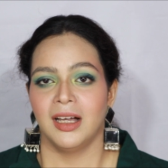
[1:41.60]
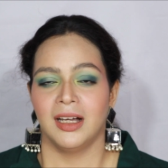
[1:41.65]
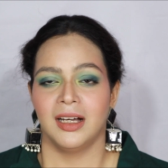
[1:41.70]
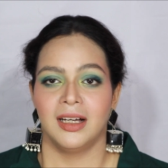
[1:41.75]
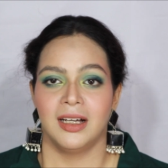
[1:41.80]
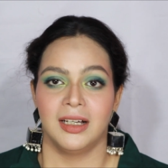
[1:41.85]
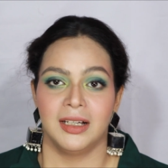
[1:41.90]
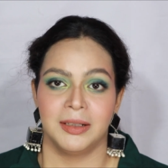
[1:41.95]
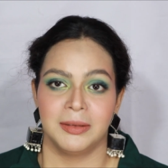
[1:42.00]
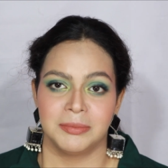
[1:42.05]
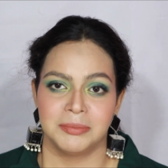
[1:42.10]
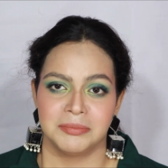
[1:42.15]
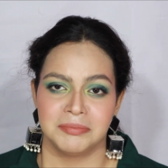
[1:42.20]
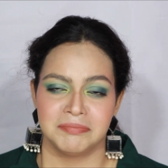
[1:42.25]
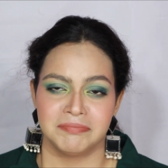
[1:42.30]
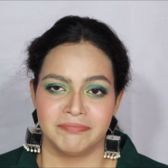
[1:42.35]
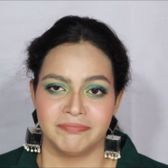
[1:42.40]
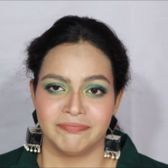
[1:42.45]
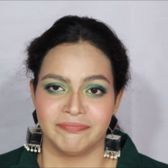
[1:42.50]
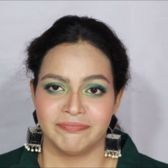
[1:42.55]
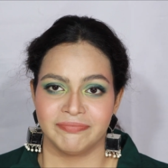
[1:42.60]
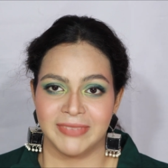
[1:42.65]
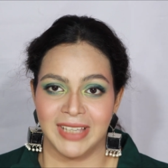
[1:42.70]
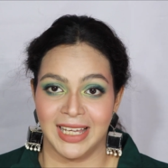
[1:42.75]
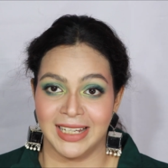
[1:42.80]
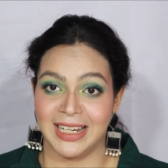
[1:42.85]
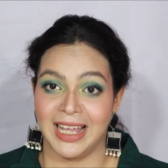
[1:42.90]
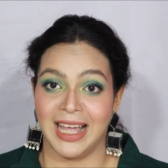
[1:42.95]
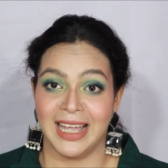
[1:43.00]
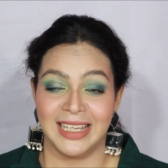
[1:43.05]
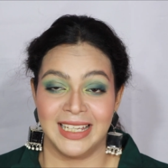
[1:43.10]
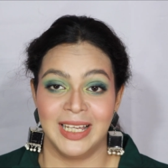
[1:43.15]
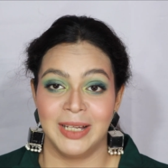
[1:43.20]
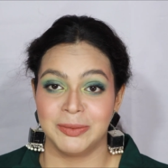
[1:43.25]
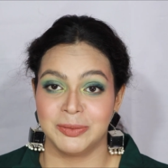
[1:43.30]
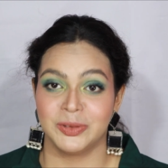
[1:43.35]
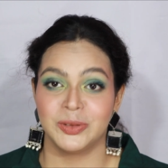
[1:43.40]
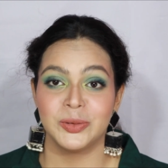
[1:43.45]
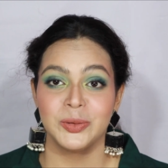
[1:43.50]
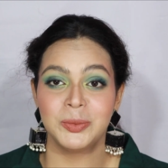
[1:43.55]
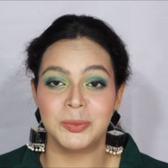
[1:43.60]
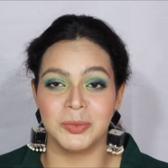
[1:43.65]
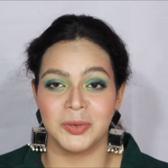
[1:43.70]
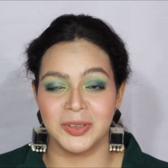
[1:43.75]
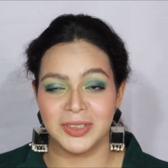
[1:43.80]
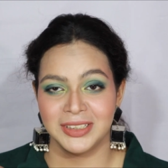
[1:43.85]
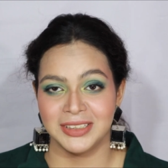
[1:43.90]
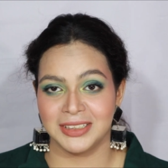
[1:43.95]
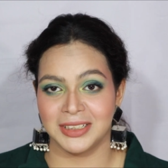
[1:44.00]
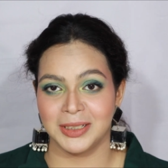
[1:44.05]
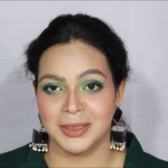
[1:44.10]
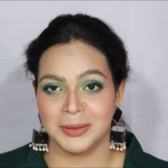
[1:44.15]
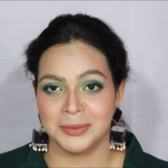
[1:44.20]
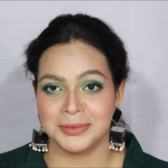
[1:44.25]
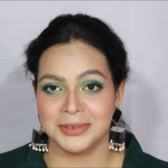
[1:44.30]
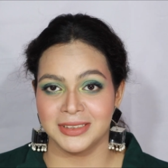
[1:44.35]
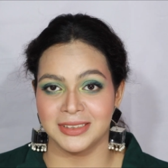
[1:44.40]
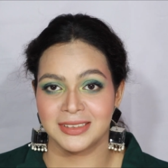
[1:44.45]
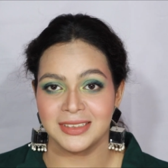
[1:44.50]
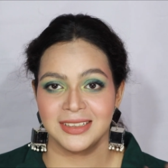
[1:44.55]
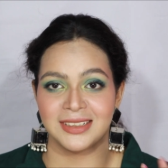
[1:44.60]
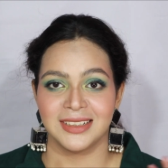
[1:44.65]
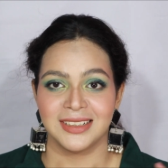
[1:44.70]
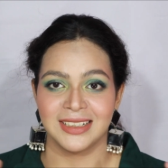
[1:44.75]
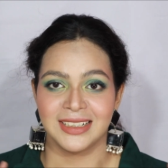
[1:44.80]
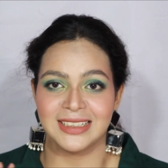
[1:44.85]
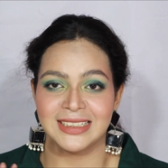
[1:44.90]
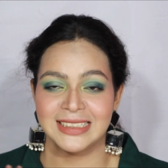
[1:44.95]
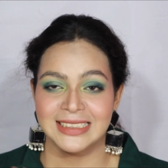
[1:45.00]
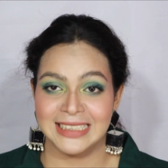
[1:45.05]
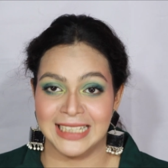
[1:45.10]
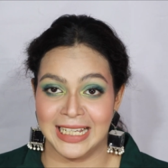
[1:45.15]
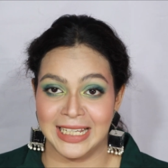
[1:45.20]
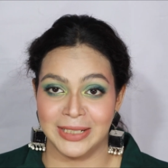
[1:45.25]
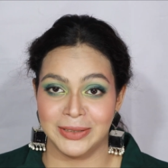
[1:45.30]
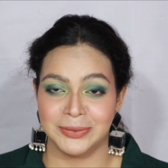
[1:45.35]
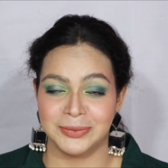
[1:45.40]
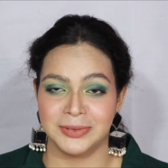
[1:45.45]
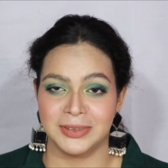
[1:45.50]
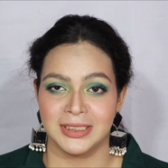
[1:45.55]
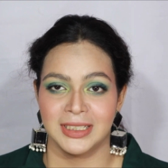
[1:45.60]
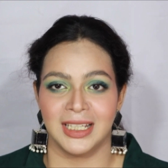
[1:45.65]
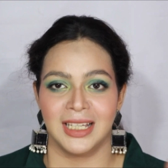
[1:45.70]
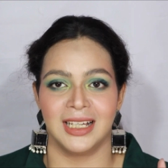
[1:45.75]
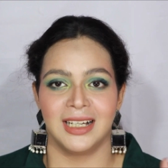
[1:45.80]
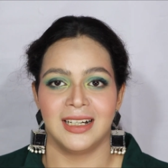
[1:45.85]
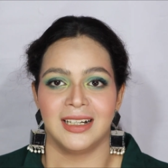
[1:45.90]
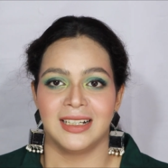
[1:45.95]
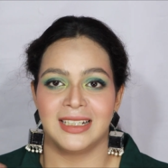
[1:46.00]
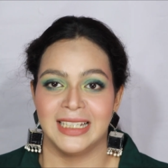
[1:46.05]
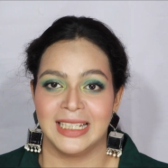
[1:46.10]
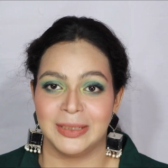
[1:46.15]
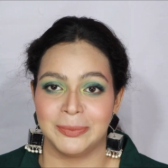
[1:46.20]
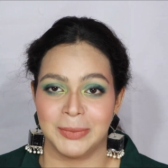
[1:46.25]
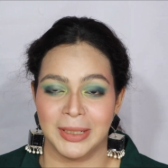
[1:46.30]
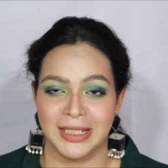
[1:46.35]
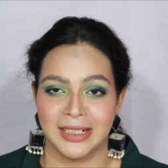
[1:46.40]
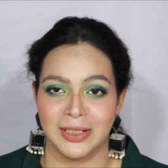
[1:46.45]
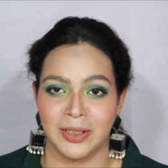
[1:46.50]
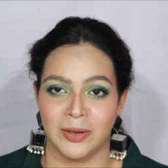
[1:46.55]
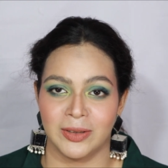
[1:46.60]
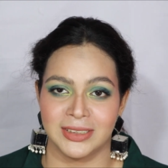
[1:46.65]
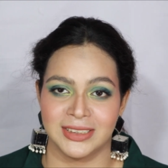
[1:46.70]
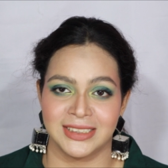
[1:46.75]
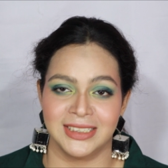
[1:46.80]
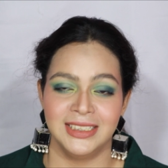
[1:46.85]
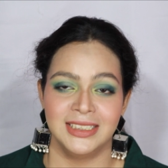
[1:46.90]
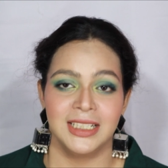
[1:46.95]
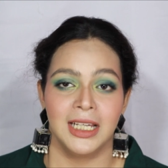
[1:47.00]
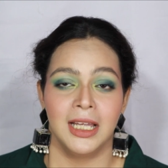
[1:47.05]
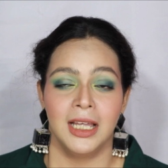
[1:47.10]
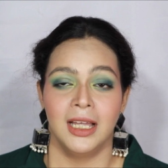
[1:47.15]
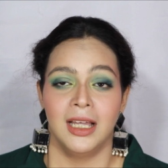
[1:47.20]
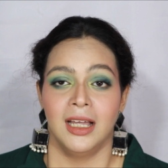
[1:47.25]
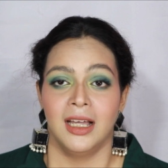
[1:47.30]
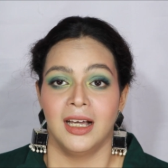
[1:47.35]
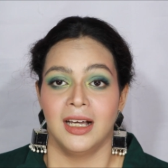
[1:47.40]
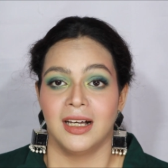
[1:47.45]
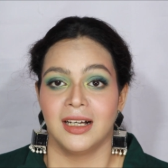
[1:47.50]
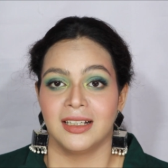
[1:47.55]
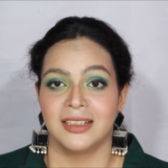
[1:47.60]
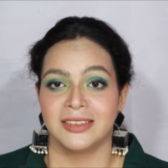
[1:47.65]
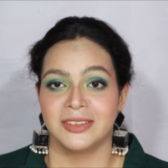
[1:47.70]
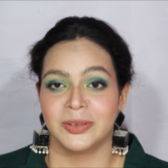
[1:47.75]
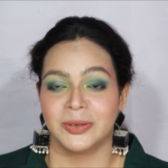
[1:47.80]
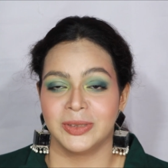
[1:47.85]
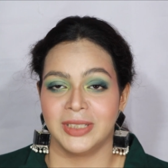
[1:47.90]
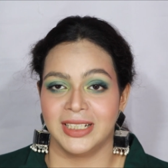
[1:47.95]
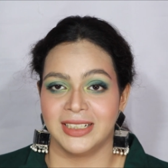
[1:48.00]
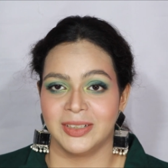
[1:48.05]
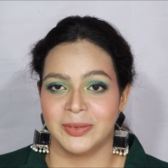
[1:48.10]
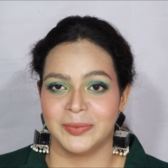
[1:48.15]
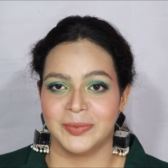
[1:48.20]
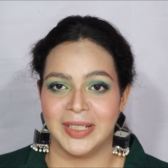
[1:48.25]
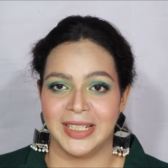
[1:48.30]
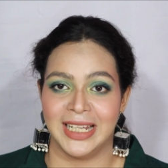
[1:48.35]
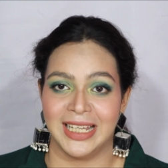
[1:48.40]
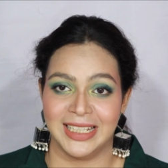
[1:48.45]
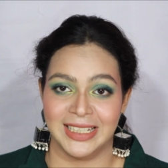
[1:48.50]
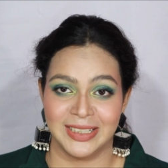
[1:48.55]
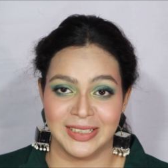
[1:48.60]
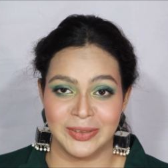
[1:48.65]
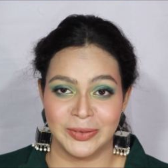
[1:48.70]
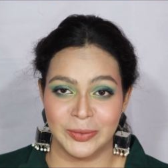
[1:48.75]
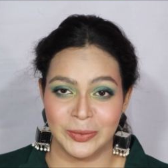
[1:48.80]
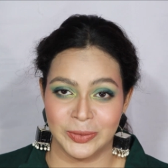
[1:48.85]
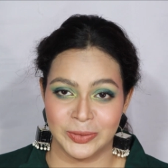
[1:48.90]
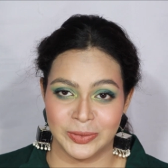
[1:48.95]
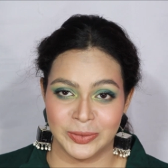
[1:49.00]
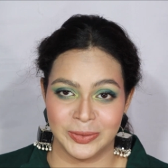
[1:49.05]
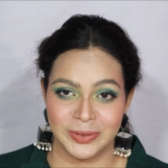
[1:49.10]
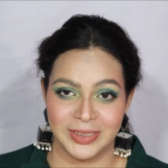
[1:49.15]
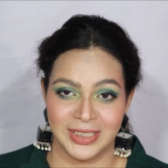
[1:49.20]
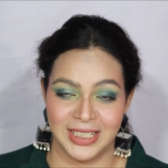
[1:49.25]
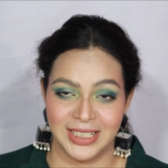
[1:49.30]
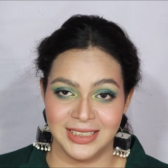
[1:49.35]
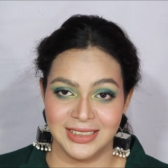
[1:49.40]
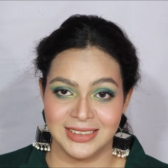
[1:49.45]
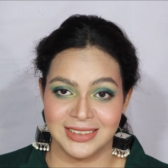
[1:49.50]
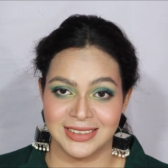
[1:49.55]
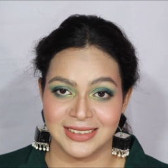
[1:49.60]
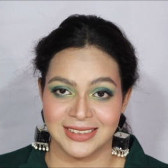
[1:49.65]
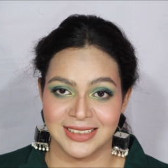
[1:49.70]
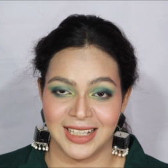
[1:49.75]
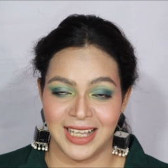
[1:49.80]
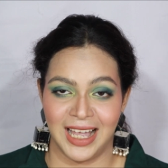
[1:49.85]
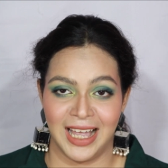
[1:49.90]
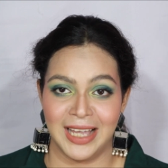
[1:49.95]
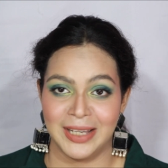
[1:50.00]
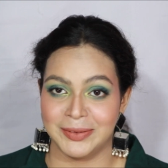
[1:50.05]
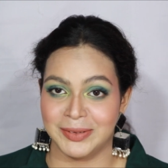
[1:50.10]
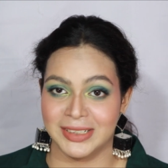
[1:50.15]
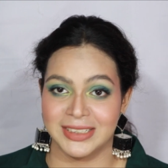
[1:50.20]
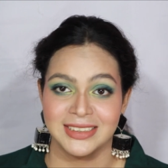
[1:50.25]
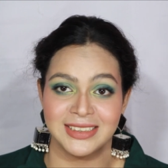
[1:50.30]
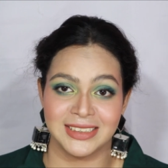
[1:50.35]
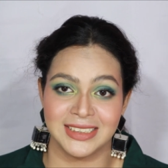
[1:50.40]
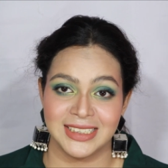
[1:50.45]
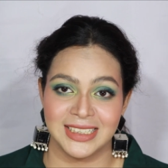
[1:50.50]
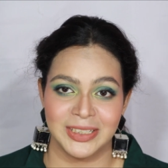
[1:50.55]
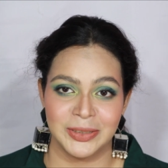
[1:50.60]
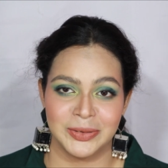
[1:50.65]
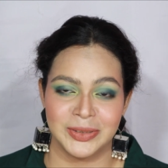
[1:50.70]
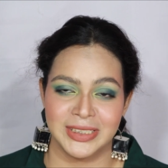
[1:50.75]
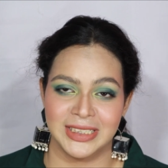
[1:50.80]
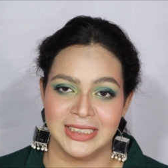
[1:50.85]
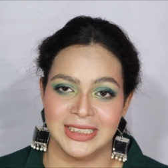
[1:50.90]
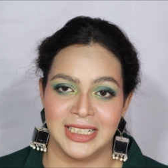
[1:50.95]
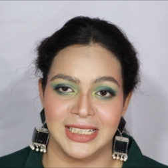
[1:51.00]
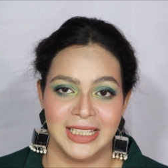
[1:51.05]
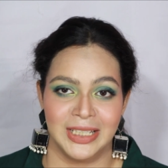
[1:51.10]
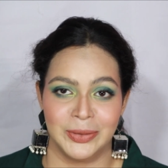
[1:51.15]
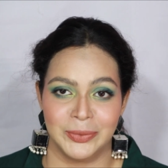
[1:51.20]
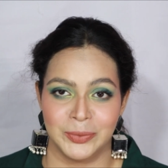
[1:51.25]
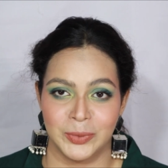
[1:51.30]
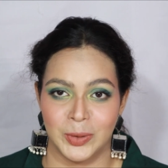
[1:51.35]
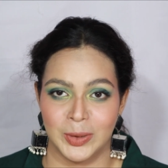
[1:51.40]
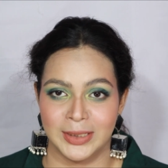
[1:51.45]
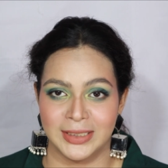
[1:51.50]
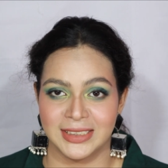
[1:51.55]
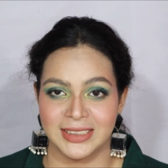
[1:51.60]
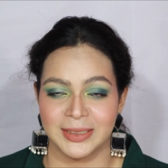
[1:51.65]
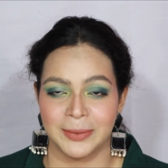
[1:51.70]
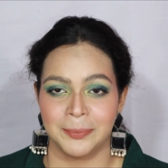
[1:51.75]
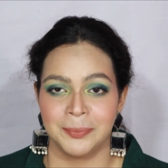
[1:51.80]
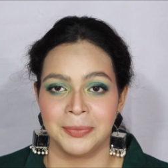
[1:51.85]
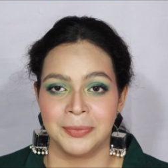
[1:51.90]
and I have two more tubs saved in my closet so that when I go through this I will start using the new ones.